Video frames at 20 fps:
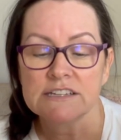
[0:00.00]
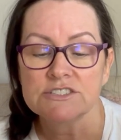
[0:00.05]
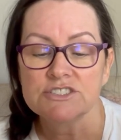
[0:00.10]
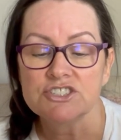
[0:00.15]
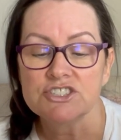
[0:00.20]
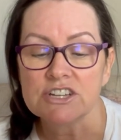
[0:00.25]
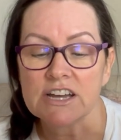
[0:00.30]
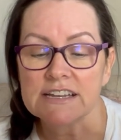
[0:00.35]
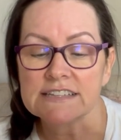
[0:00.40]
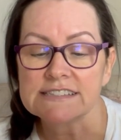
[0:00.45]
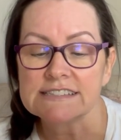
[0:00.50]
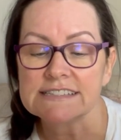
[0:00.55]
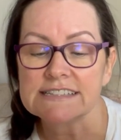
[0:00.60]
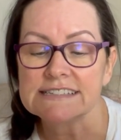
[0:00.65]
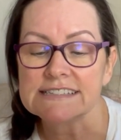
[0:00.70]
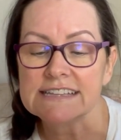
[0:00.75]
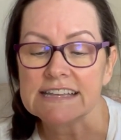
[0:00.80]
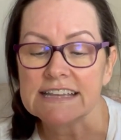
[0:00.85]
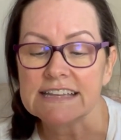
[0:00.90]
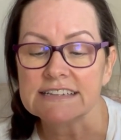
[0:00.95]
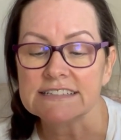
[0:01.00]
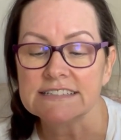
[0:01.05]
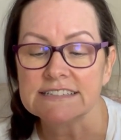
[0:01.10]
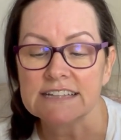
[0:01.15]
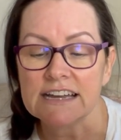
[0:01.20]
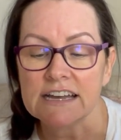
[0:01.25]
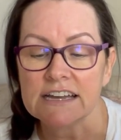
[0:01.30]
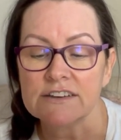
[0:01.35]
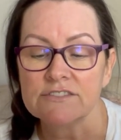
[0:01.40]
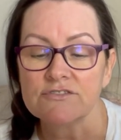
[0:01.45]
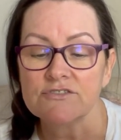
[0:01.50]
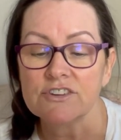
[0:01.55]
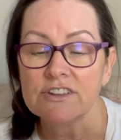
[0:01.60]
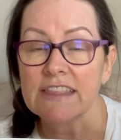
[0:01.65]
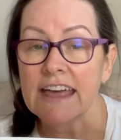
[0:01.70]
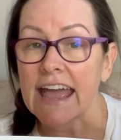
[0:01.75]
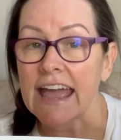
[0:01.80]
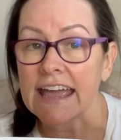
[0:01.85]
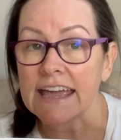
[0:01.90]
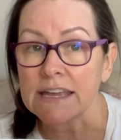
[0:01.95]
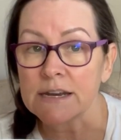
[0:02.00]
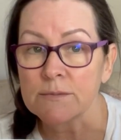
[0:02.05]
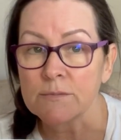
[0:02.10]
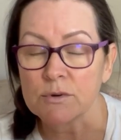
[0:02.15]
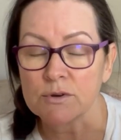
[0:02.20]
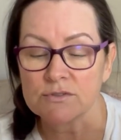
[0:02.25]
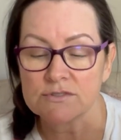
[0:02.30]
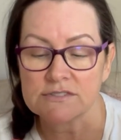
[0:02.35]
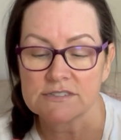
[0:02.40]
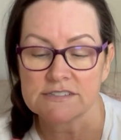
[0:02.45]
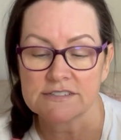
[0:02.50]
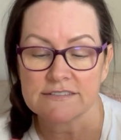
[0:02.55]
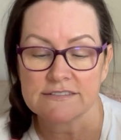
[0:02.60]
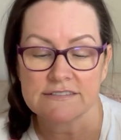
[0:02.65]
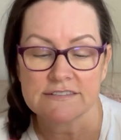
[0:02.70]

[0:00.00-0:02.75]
just as he had done for the animals.